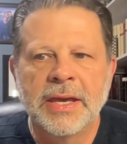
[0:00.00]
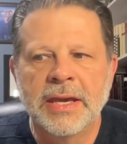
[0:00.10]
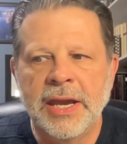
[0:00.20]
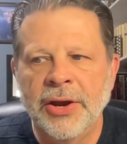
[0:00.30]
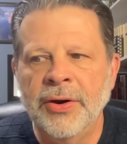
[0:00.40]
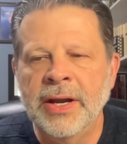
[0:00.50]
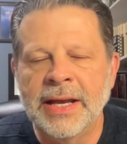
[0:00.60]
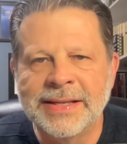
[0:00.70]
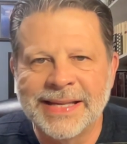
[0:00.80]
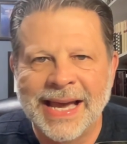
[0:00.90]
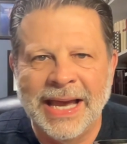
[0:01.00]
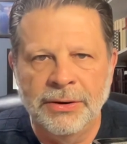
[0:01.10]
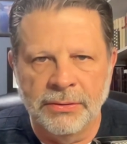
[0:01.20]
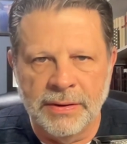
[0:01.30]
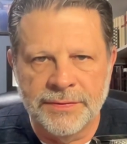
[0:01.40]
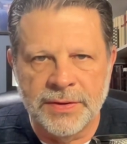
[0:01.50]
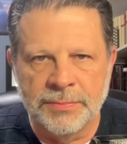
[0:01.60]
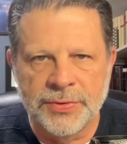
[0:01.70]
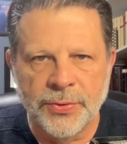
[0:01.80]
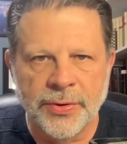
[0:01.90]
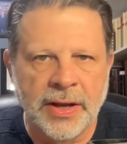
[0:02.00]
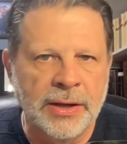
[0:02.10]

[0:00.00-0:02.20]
carrying a title of some sort,